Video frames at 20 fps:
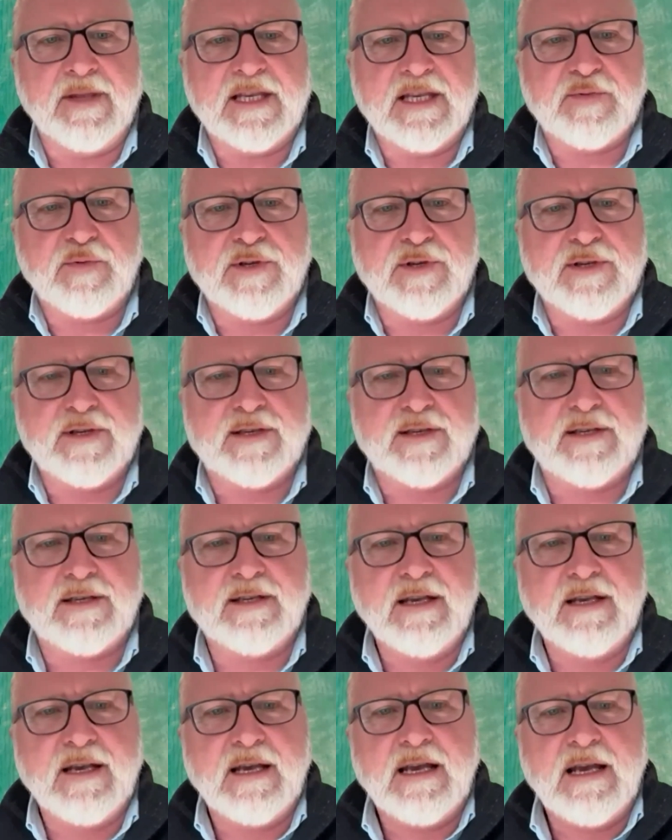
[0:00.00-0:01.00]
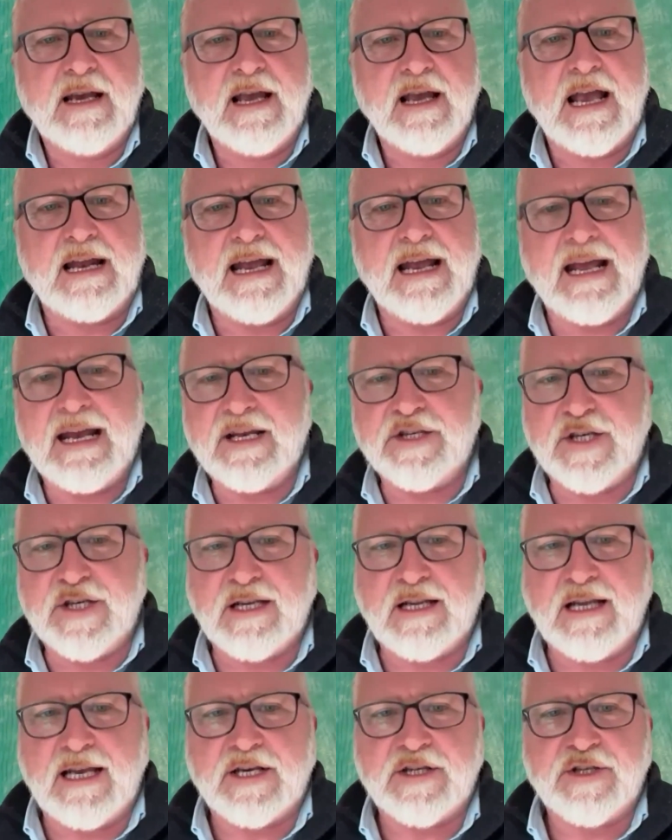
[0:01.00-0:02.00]
this was an
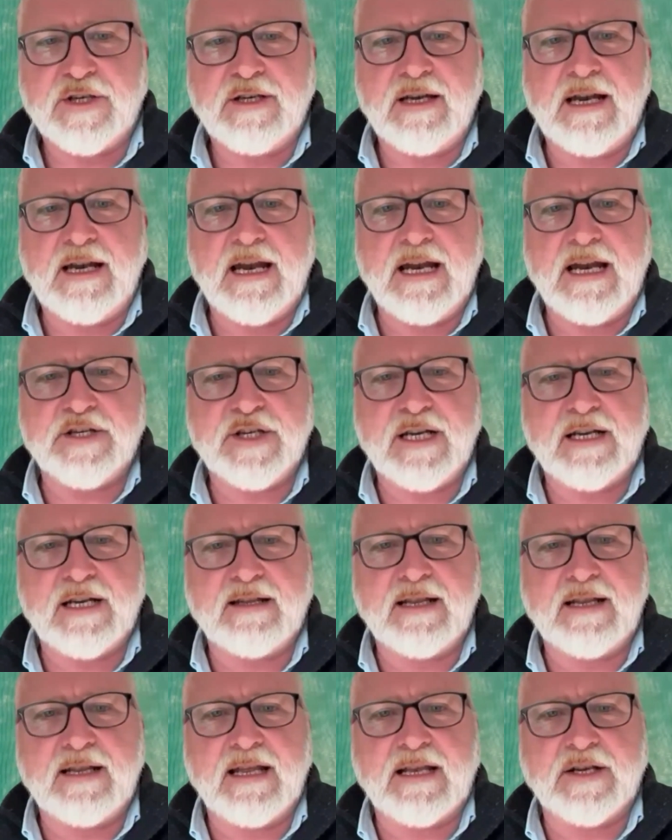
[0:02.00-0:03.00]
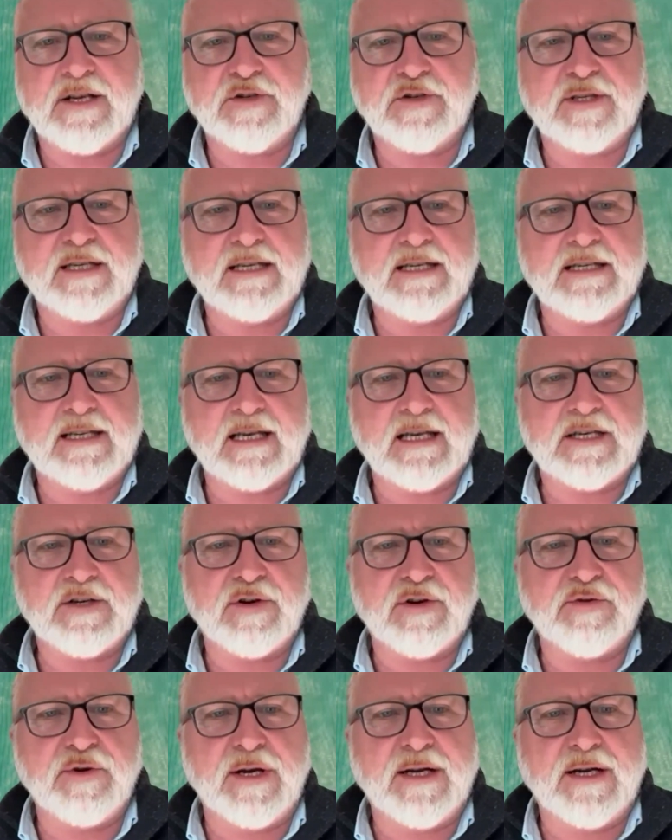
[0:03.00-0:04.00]
energy election, and energy and the electricity
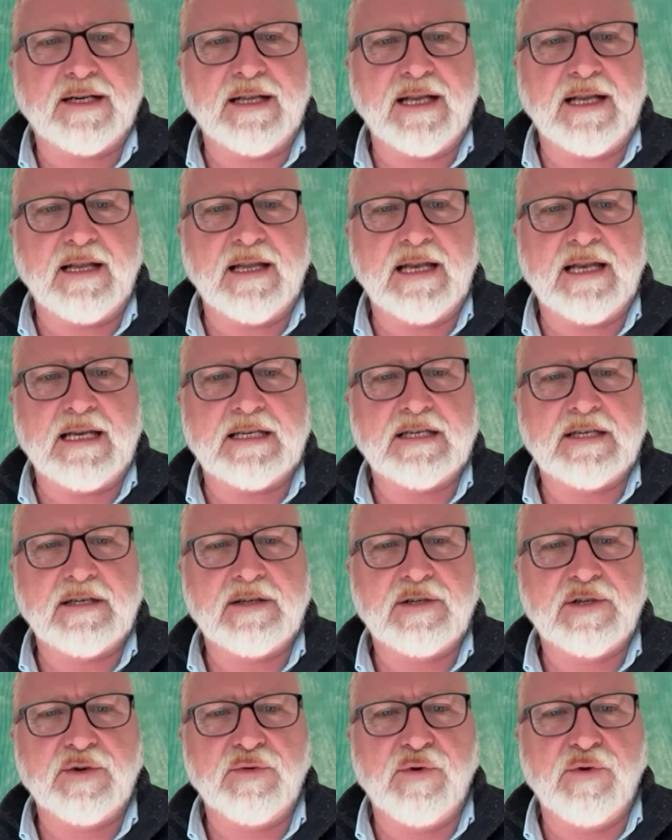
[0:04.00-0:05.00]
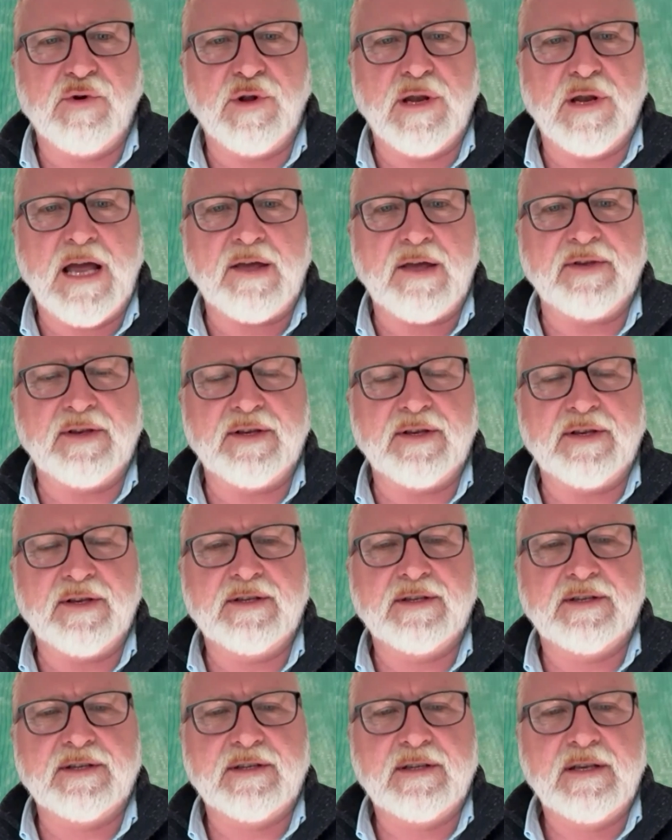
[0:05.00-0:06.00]
sector are critically linked to all
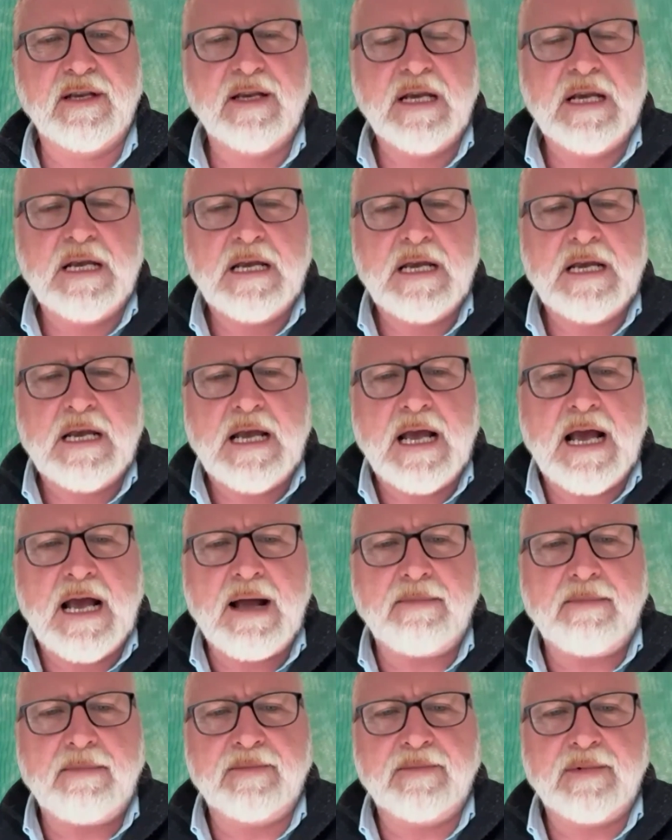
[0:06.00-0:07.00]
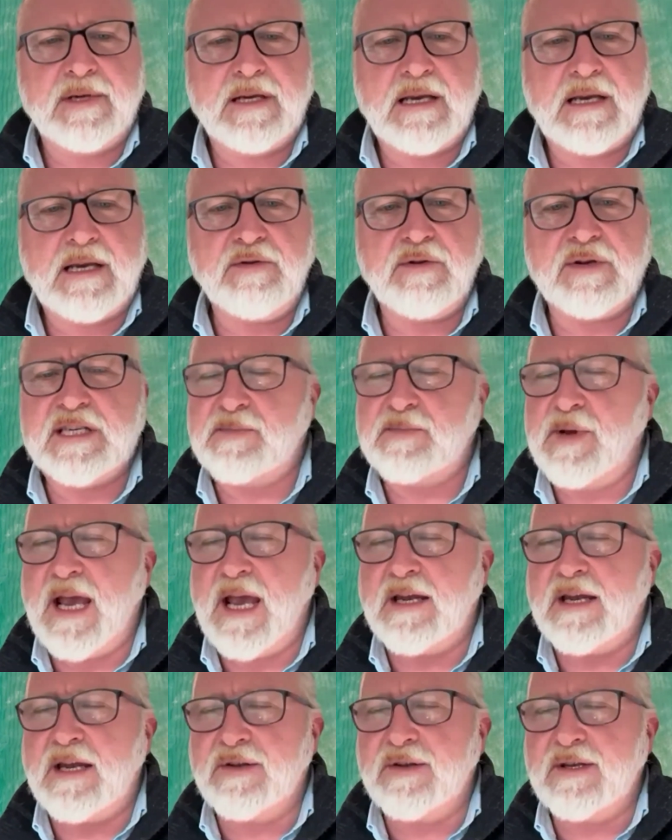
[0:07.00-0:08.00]
others. Can you
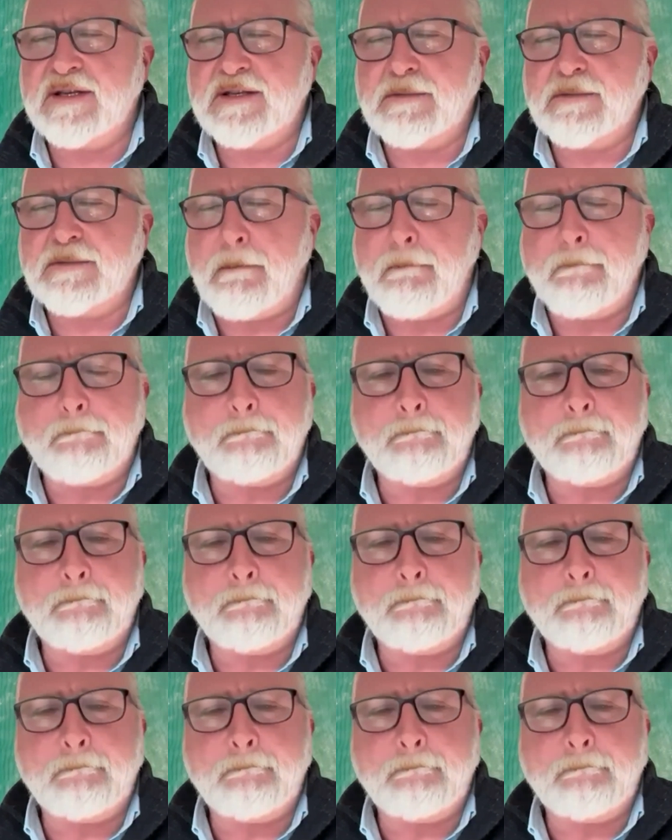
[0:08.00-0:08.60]
expand on this?